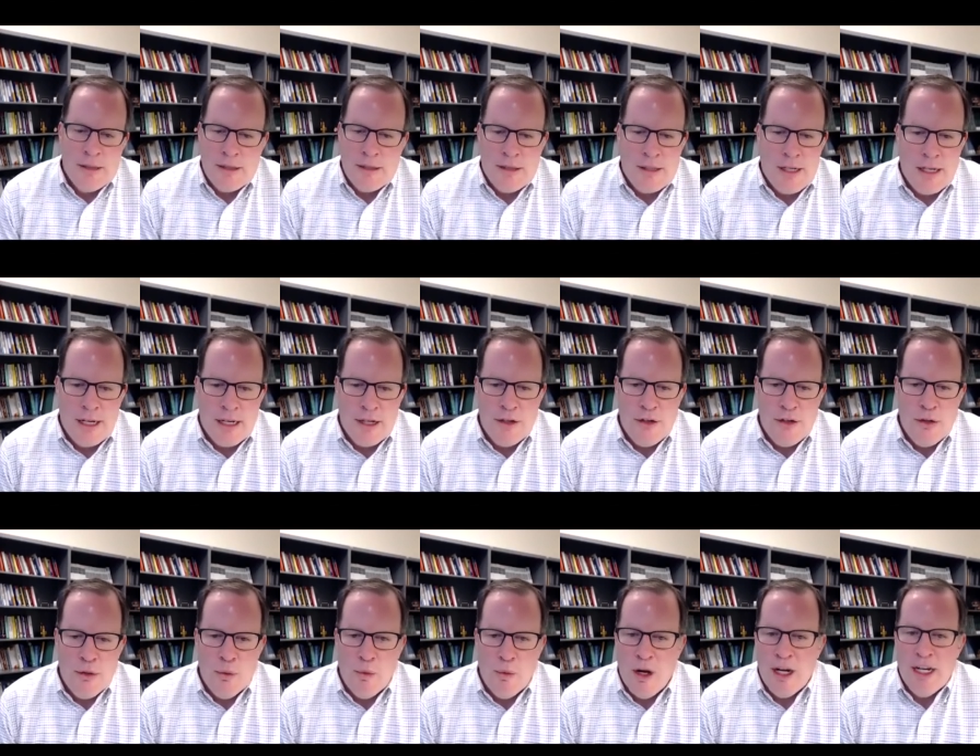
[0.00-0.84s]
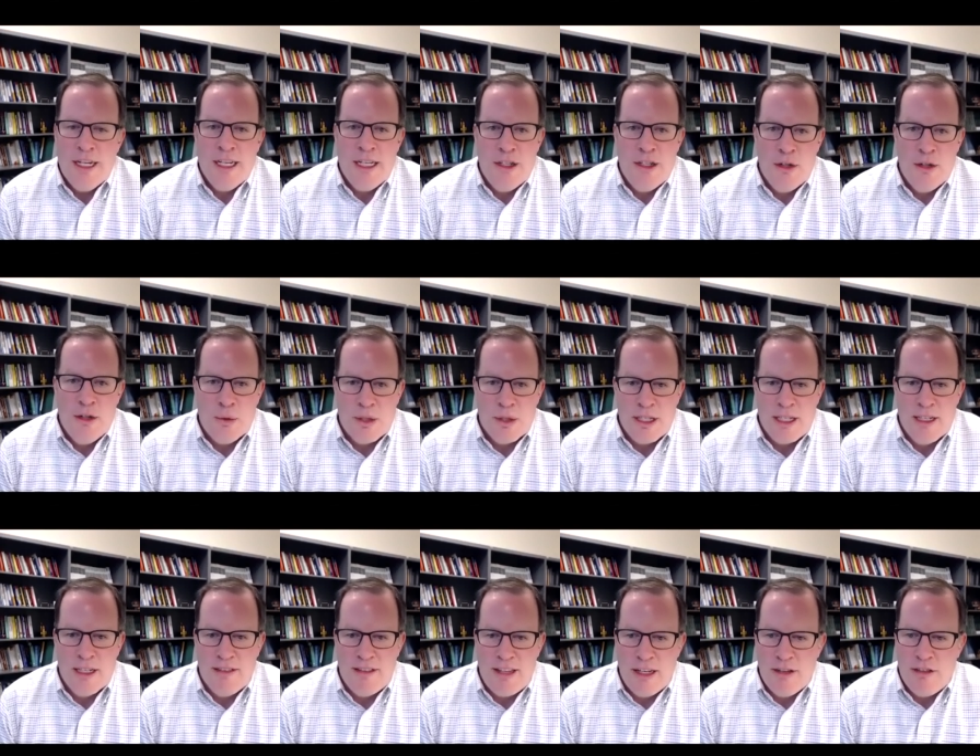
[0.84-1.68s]
uh, you want in your
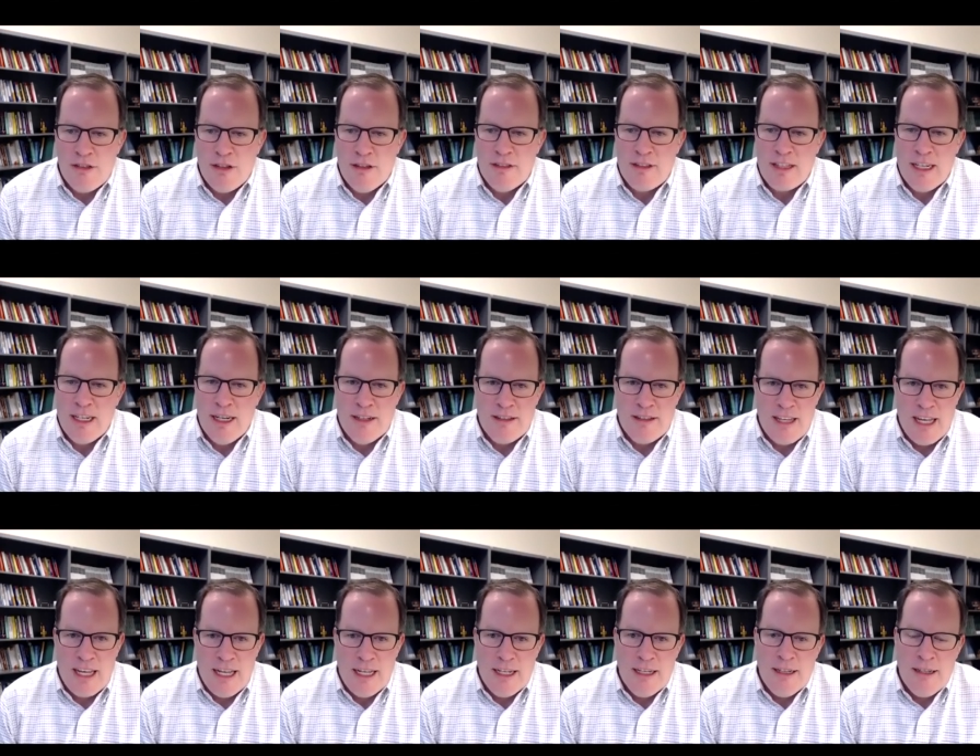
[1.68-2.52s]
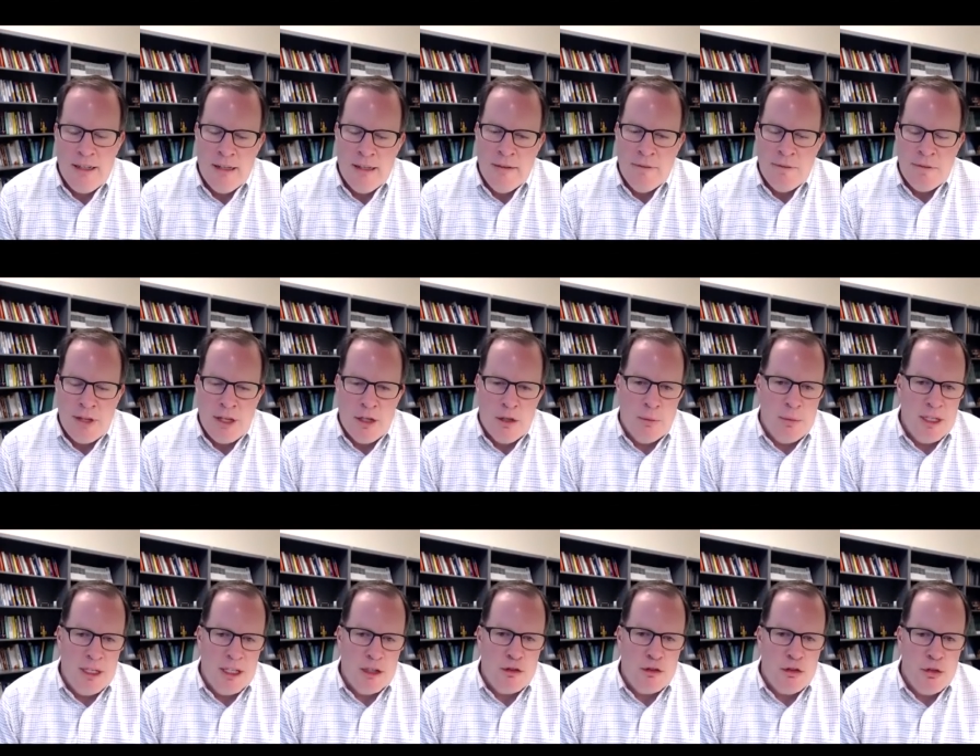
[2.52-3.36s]
organizations can attend it'll
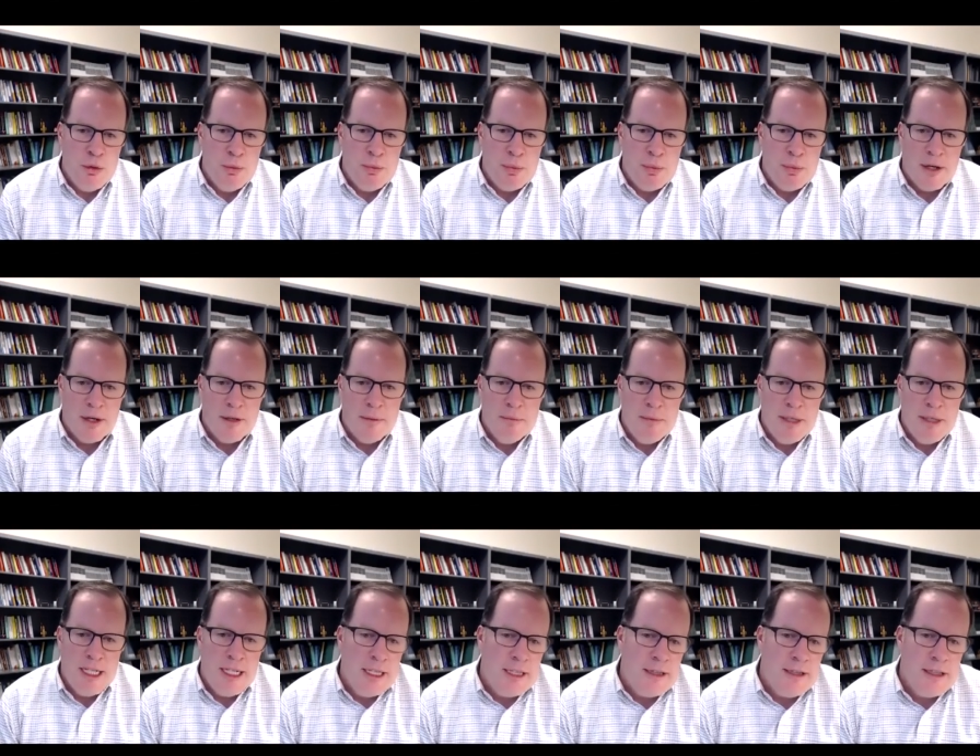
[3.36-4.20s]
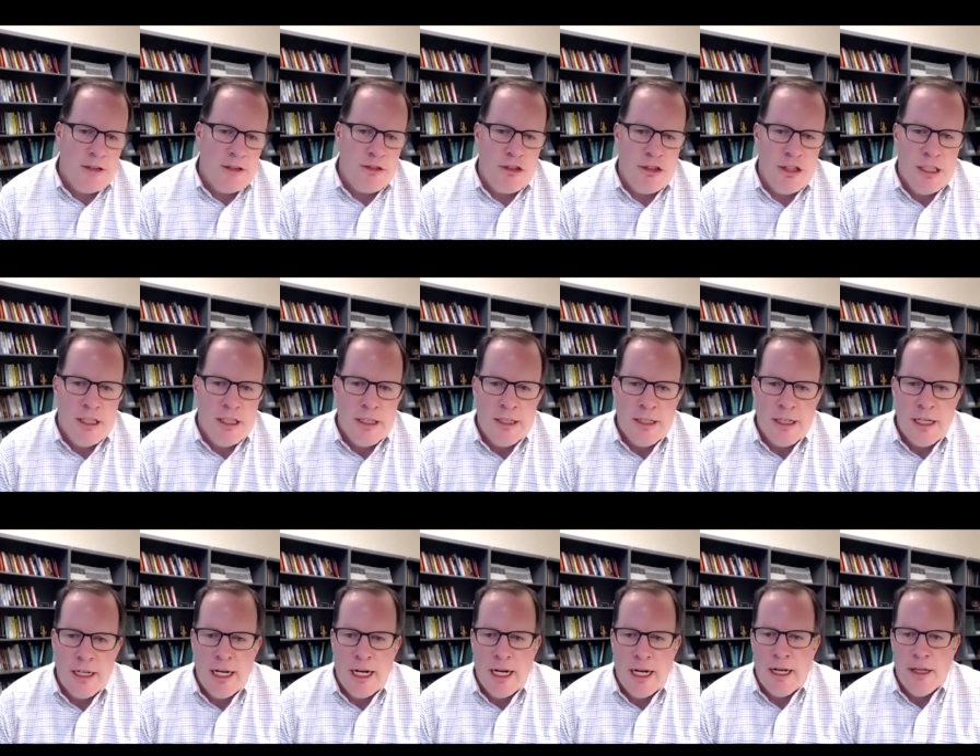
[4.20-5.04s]
be a two-part meeting this year
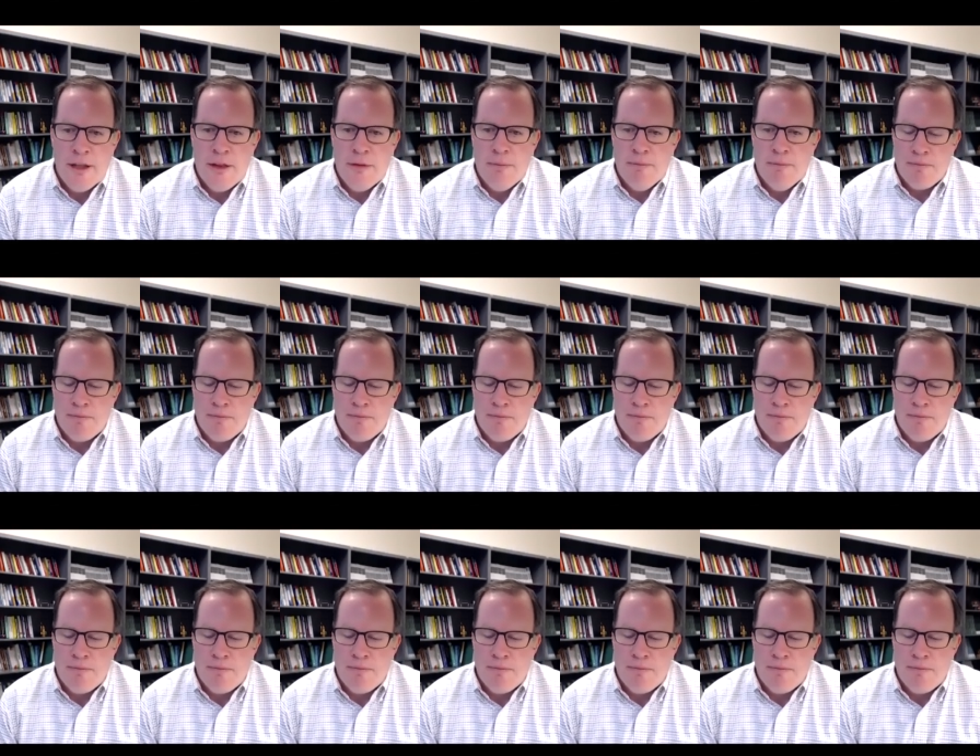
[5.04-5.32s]
uh,